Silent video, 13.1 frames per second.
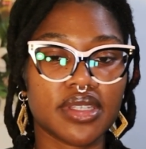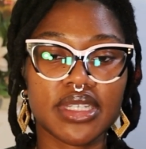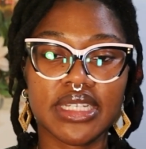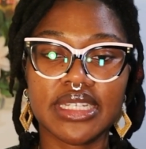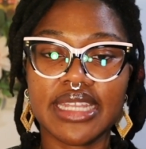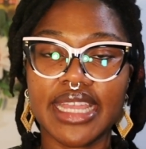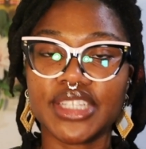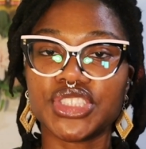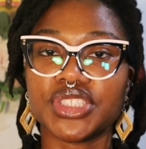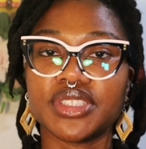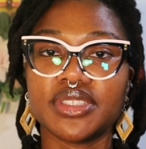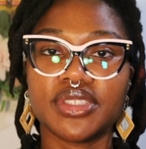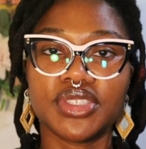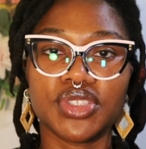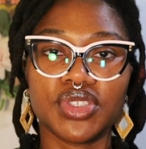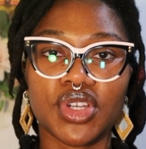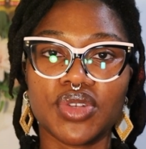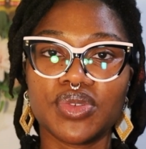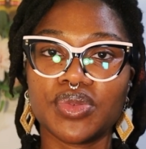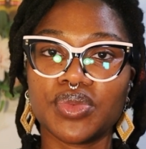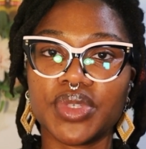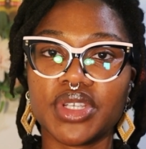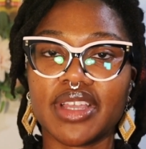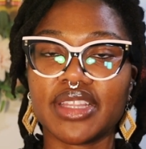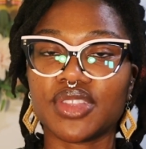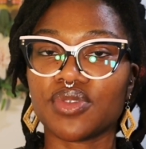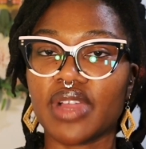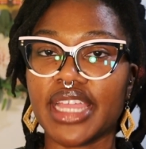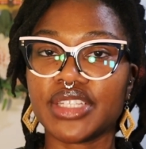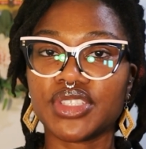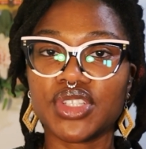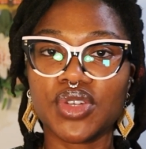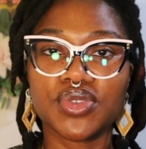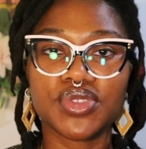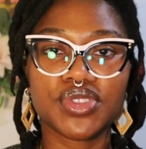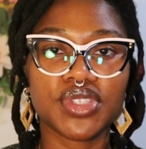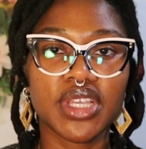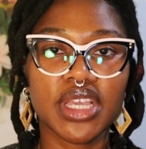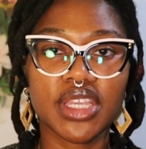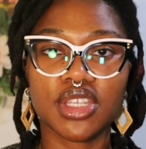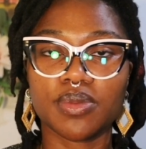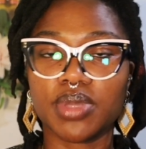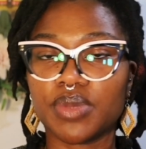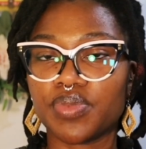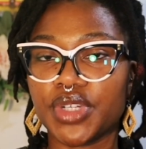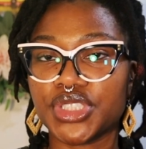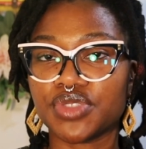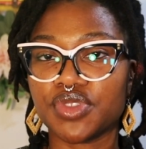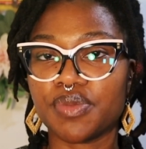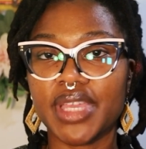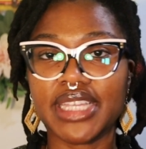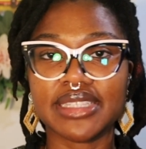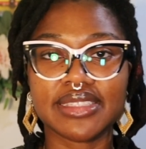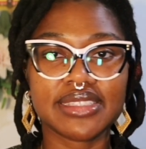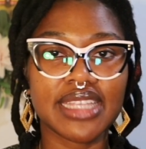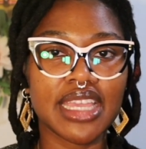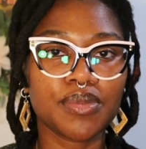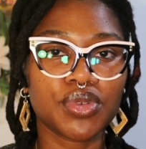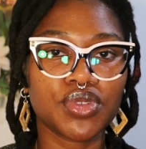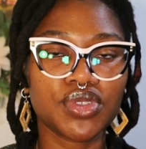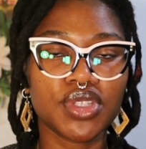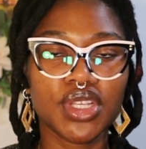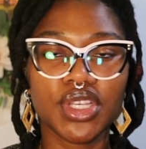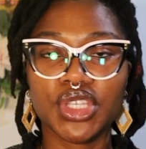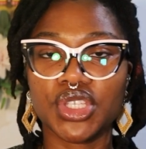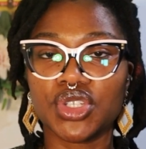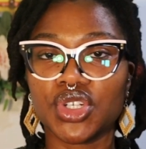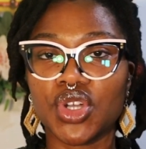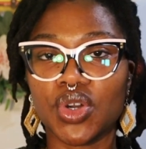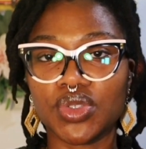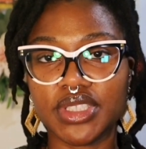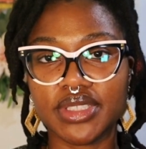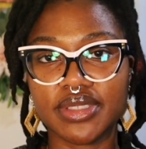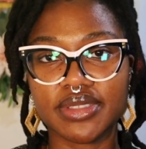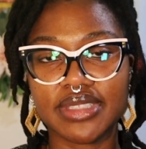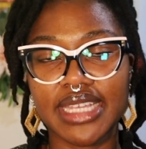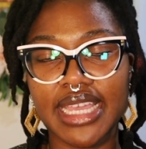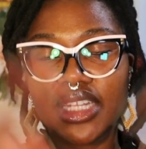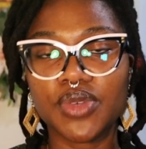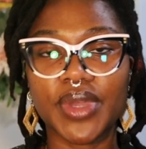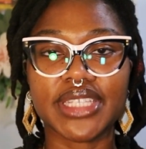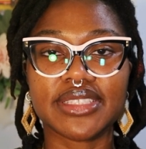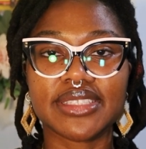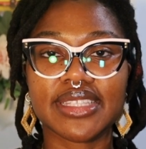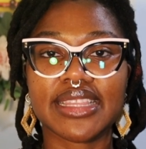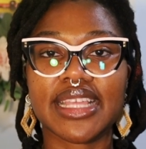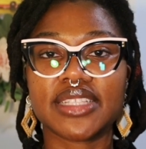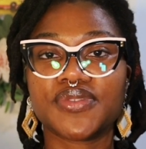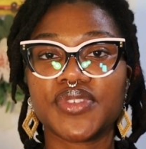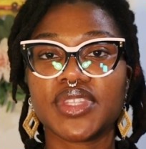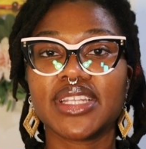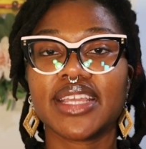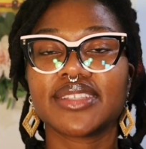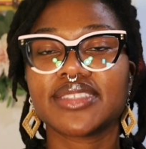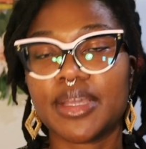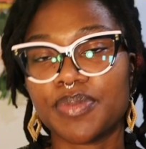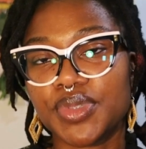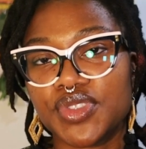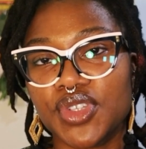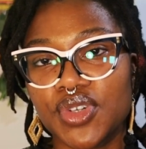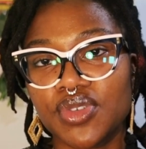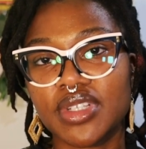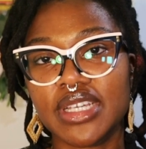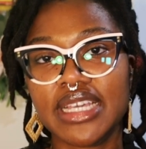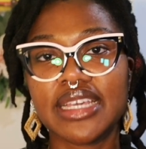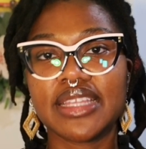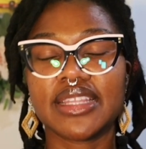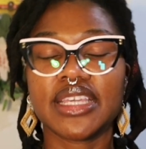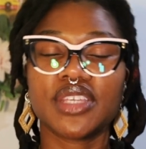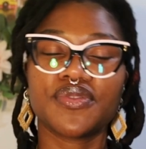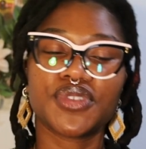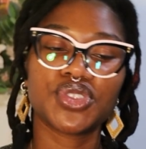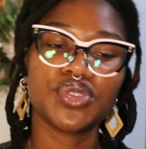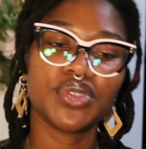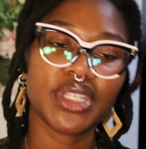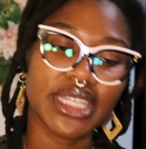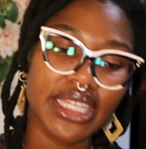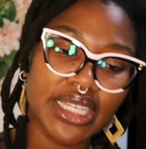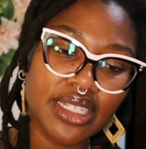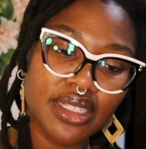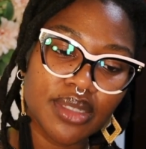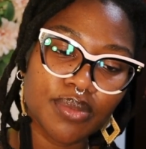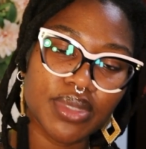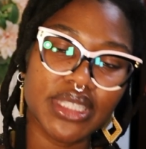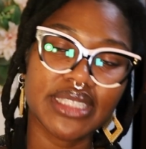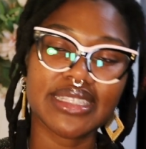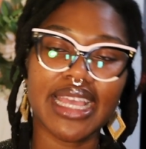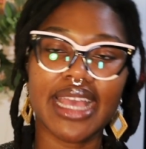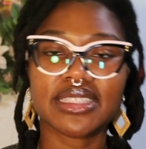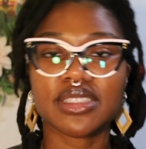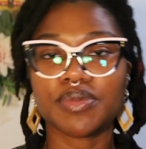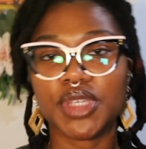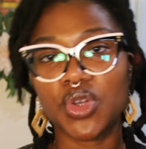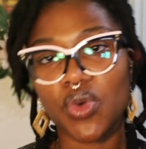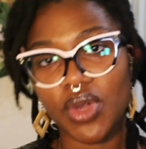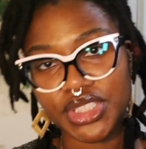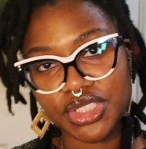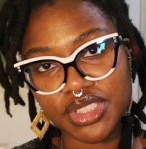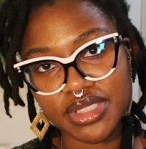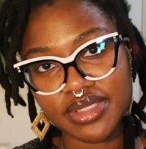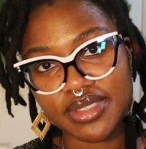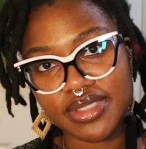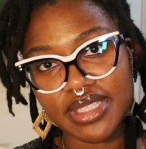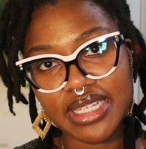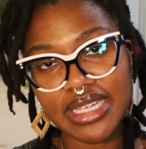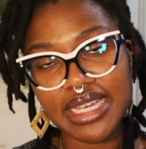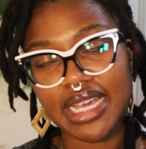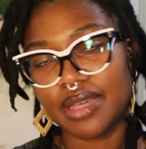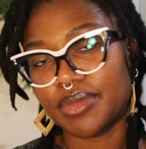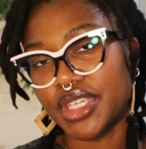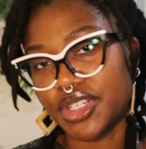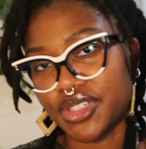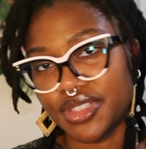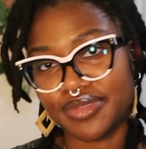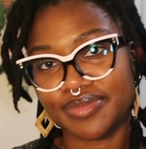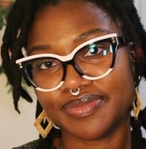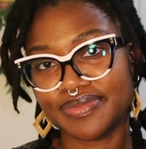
connection. You know, we are at the right dose. Your blood pressure remains stable, you're golden. Anyways, that's for the next episode. Thank you for tuning in. Please ask me questions. I'm here.